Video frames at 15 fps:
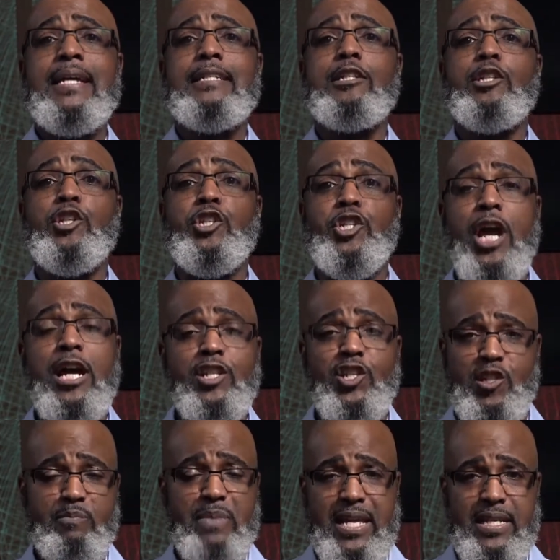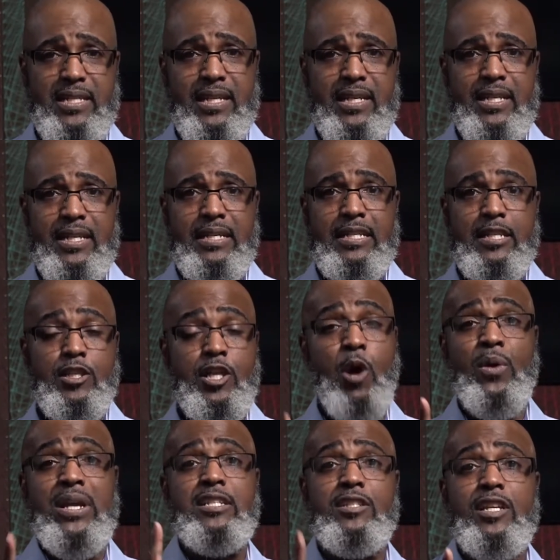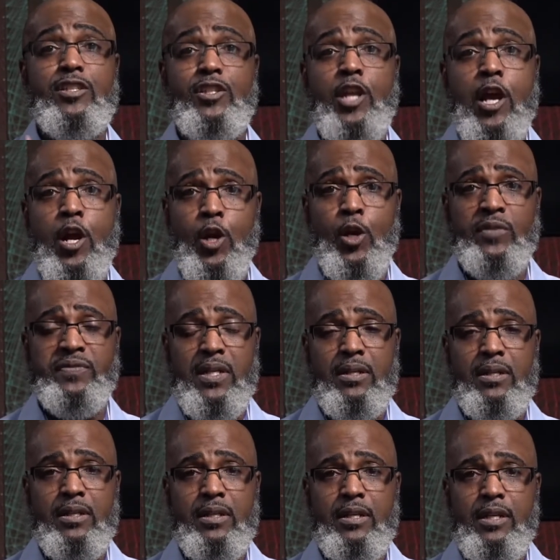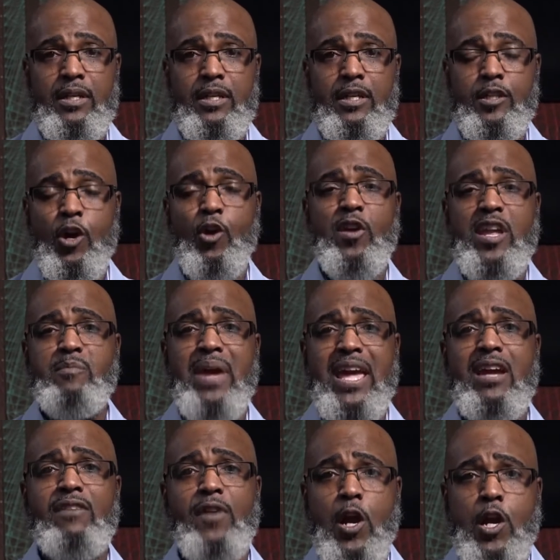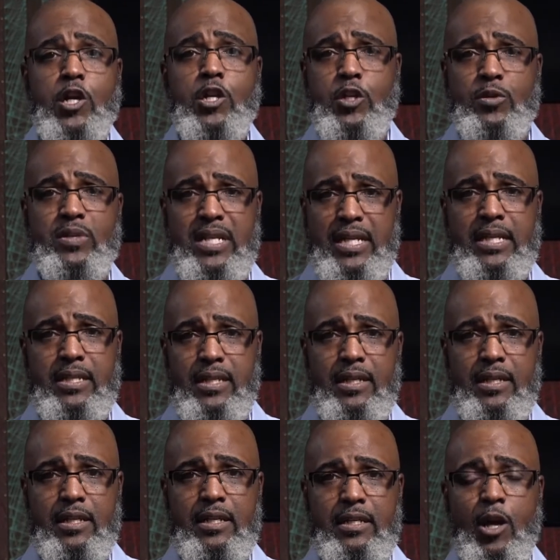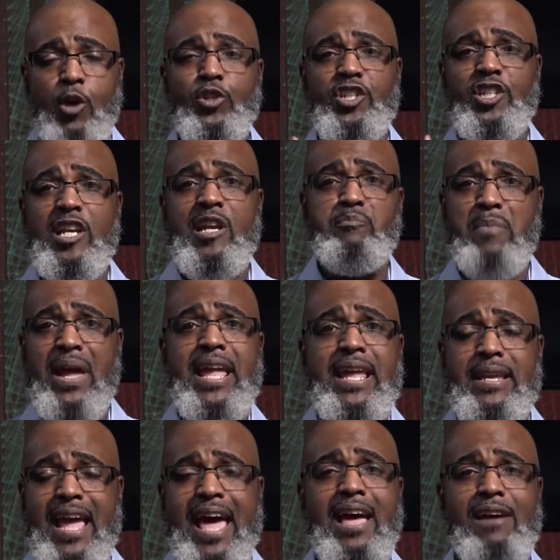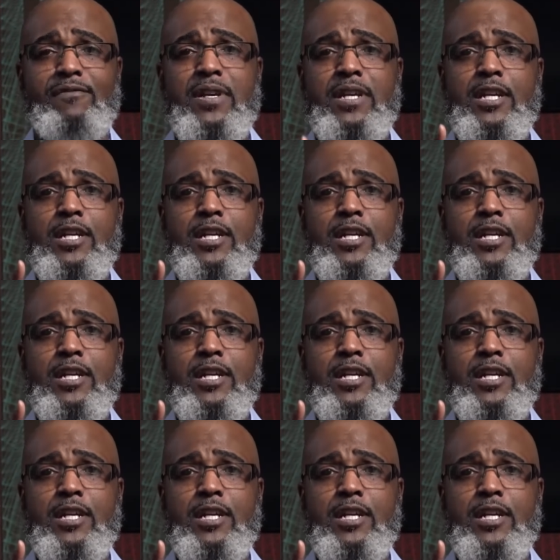judgment, though it's deserved, though he may have earned it, though she may have,